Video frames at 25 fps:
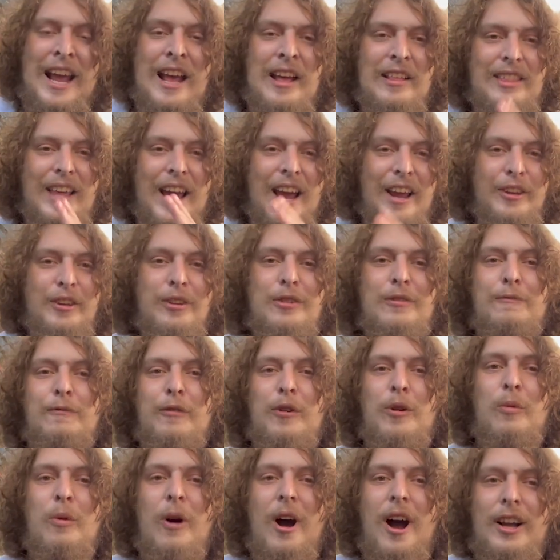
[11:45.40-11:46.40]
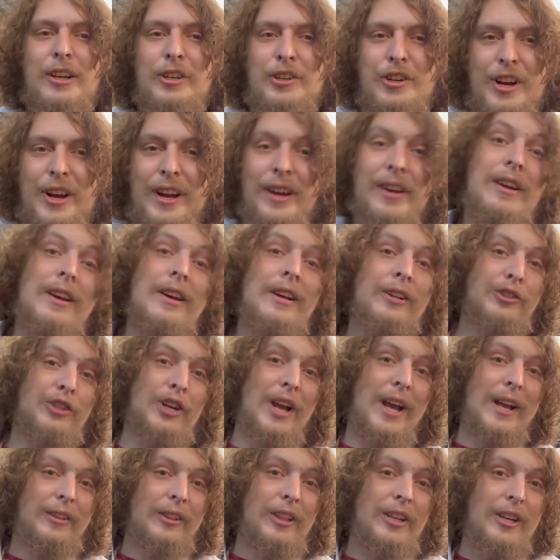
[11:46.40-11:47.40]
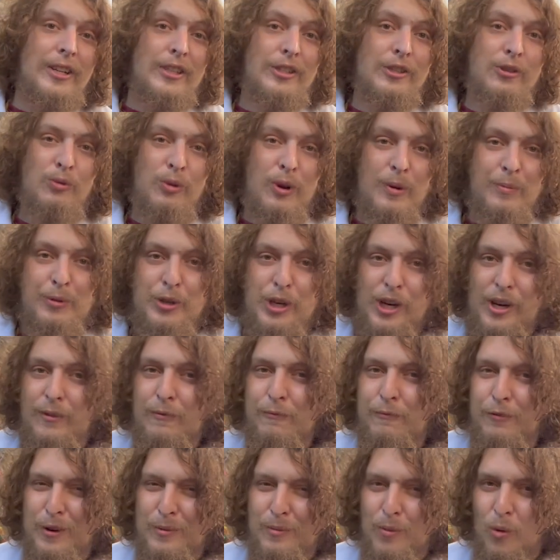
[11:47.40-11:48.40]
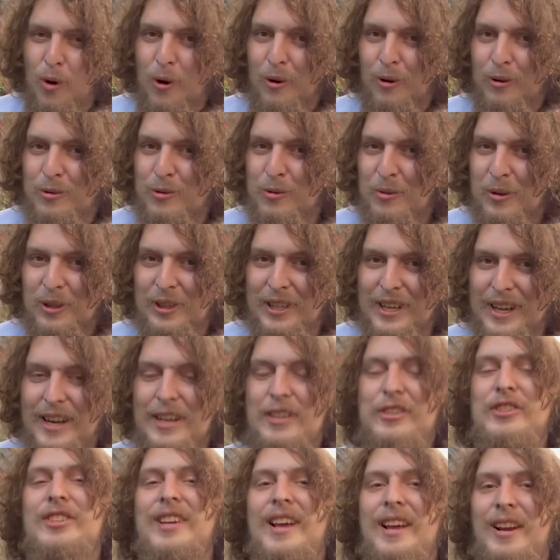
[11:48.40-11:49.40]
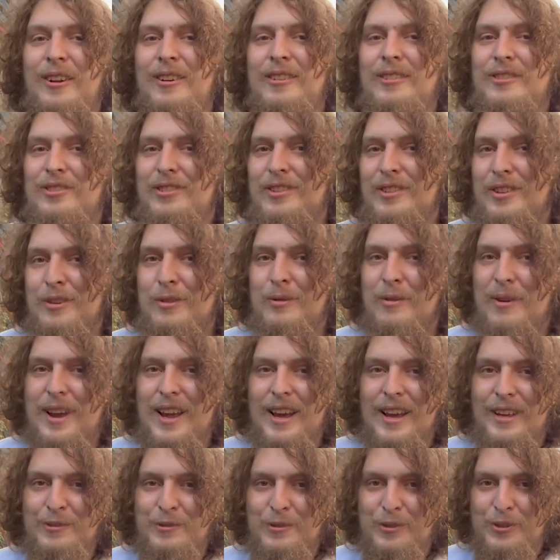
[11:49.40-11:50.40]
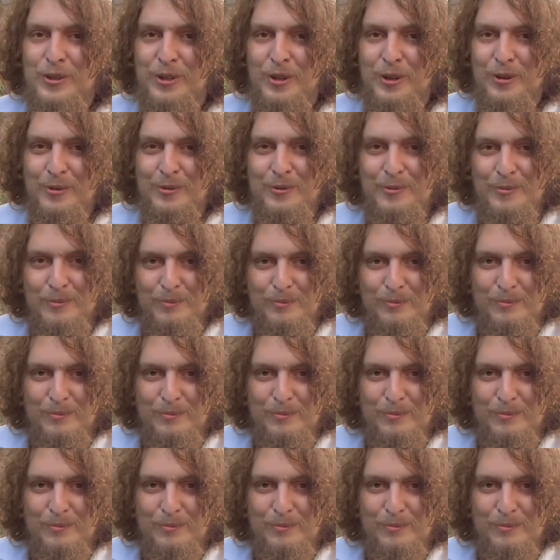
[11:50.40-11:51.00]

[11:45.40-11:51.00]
Thank you for watching. Check the description for more cool links, and I'll see you again soon.